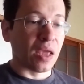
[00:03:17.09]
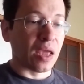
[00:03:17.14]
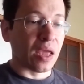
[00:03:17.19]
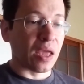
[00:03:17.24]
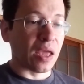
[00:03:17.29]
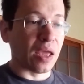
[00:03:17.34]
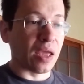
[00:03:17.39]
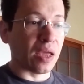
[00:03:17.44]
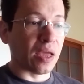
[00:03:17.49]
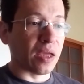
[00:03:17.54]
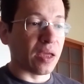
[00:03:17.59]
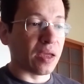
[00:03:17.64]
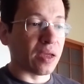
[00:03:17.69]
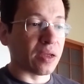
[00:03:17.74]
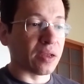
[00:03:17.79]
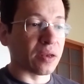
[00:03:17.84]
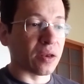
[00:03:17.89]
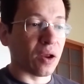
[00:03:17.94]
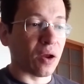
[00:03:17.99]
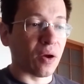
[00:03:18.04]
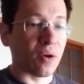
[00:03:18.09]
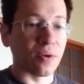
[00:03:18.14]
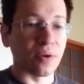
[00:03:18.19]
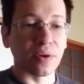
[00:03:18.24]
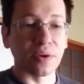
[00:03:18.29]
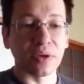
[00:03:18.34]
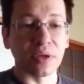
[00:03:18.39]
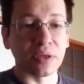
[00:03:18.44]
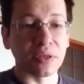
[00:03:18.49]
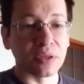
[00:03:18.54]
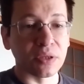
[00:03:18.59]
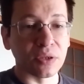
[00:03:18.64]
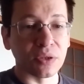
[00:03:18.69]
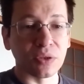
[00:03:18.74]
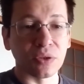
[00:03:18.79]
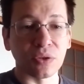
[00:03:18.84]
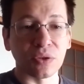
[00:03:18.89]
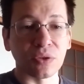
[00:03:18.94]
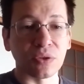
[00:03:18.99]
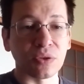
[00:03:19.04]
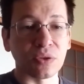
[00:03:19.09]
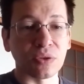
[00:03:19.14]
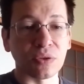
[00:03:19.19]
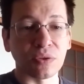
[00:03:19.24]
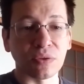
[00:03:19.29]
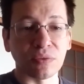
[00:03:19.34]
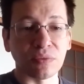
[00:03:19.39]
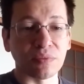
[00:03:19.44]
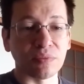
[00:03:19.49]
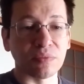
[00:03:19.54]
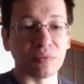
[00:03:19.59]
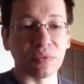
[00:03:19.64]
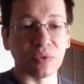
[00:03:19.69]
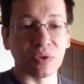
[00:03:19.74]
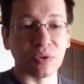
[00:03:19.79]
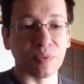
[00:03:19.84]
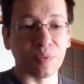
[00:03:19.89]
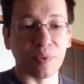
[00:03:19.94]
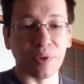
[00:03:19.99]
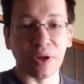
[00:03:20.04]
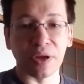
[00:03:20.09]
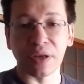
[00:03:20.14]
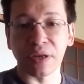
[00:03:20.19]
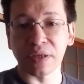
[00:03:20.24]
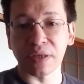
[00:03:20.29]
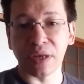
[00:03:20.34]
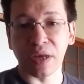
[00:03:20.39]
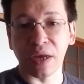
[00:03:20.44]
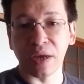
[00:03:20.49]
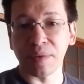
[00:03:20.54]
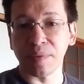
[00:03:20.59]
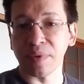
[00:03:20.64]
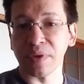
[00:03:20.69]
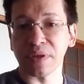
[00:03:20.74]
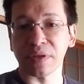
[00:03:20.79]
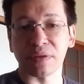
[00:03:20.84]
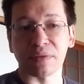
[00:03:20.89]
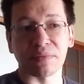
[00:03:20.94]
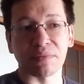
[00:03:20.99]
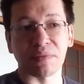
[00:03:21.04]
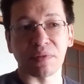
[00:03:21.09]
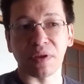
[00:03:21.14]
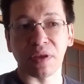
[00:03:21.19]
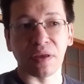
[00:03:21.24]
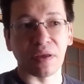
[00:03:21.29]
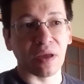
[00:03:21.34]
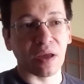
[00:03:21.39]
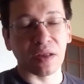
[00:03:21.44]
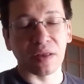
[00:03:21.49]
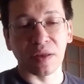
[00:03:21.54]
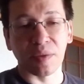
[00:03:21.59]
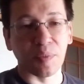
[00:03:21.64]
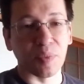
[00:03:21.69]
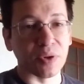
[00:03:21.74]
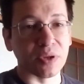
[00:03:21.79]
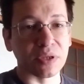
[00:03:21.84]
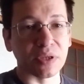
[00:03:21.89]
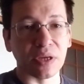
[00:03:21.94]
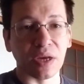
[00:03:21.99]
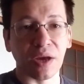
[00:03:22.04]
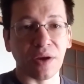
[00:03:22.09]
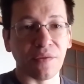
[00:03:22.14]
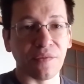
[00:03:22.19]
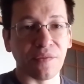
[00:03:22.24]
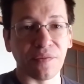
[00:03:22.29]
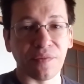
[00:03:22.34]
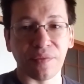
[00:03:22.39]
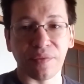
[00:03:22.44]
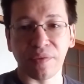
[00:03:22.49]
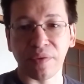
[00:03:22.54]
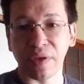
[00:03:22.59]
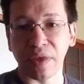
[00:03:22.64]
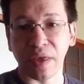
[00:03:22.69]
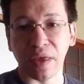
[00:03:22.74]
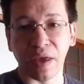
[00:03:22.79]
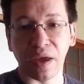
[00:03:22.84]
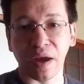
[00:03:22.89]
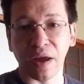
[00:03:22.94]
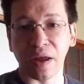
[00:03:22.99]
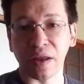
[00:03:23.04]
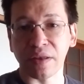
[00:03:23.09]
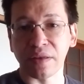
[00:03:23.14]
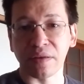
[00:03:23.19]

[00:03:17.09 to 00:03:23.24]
And all you need to do to play this game is get the PDF, get